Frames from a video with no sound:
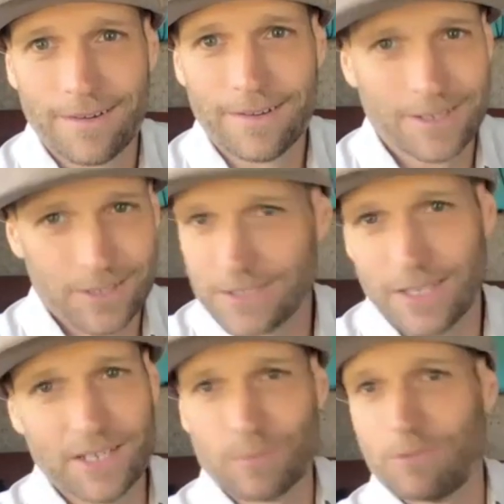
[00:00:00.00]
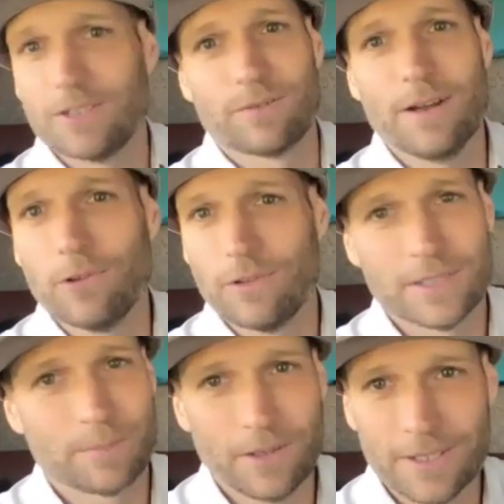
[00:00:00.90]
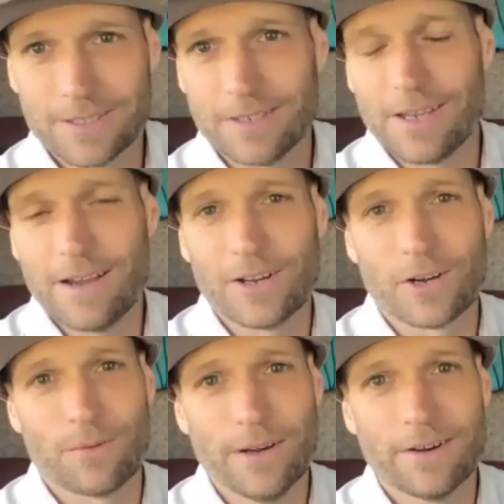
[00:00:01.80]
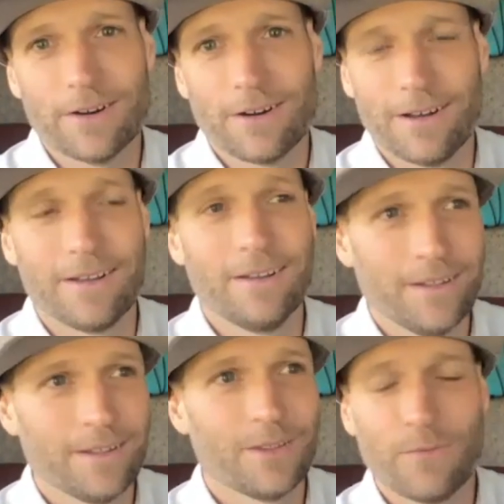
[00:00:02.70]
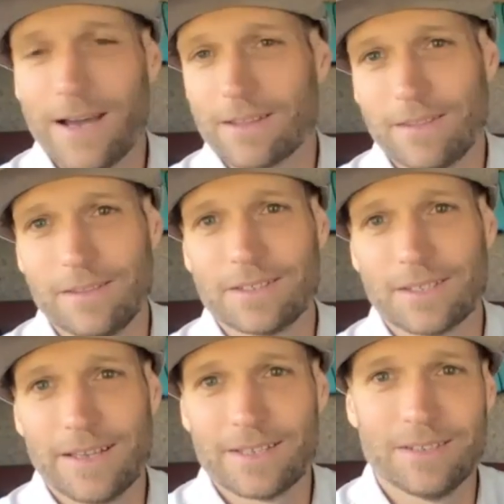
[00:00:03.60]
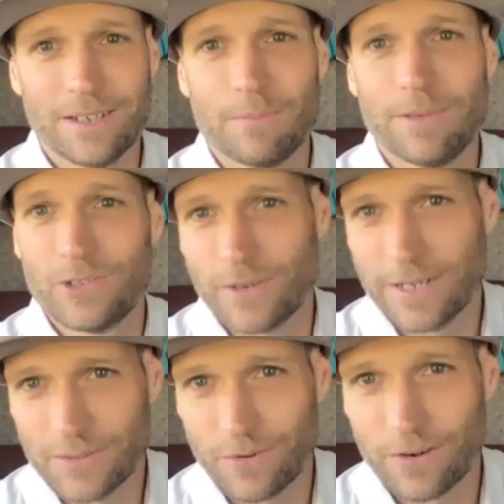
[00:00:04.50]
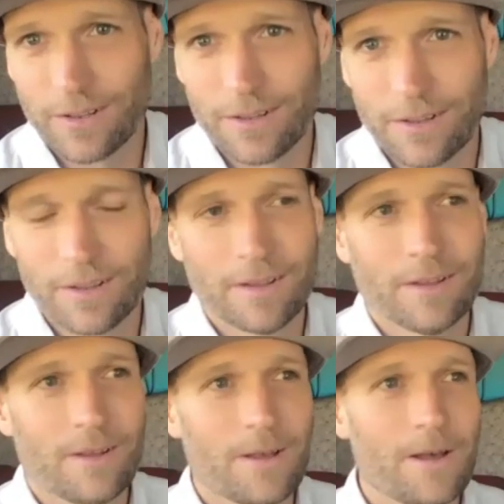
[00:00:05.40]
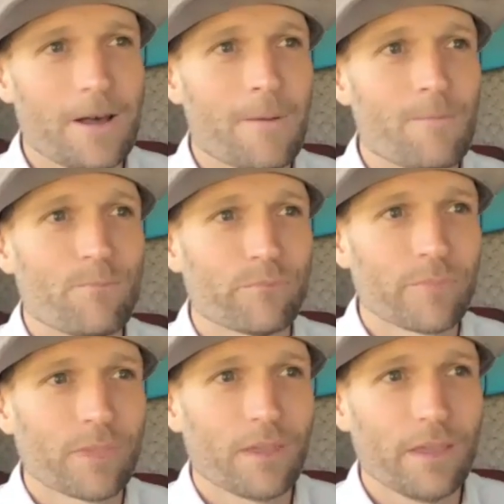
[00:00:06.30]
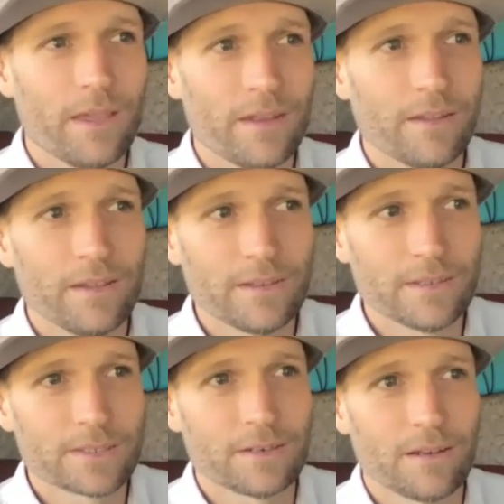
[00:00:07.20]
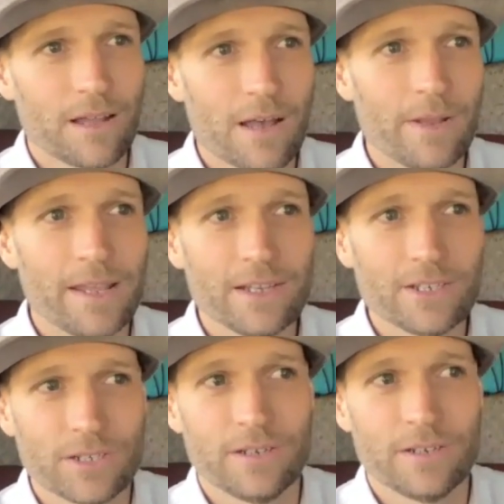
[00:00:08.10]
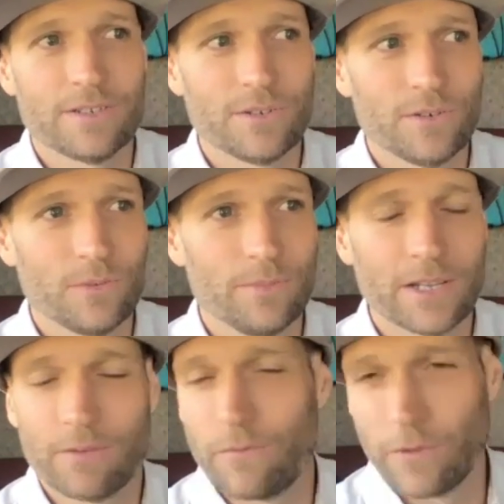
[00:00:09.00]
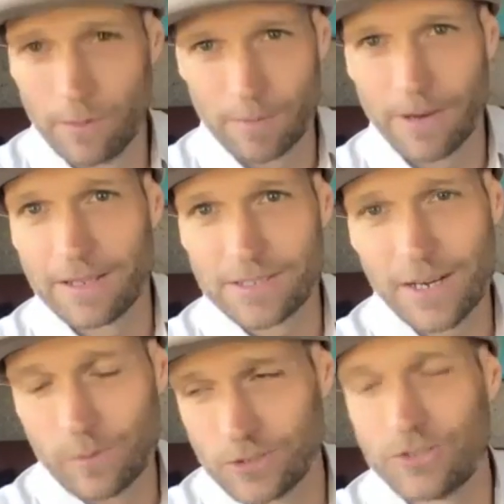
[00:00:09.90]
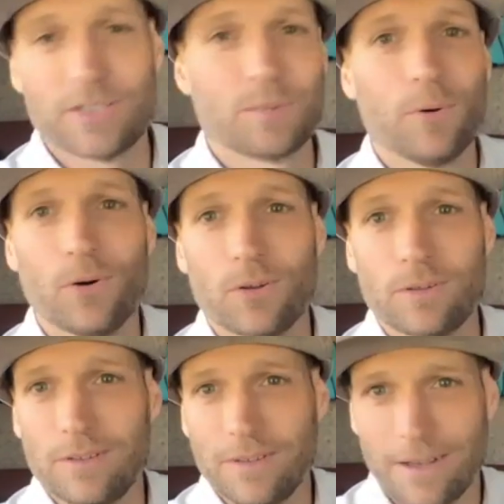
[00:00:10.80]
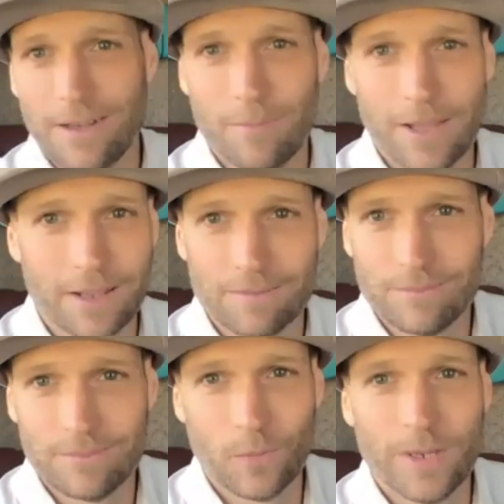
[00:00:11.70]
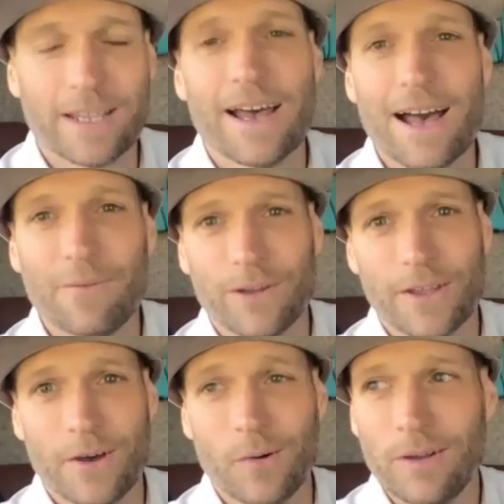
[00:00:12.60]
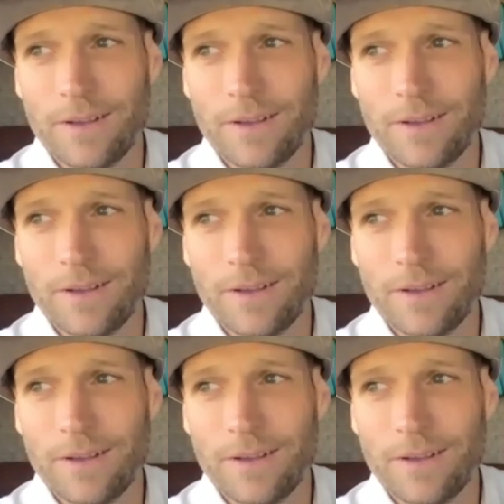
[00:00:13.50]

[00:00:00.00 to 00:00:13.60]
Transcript: He's a sagebrush rebel. He's built his entire career on the fact that these lands need to be transferred. Um, and his nomination to be confirmed by the Senate was just pulled um, like a week and a half ago.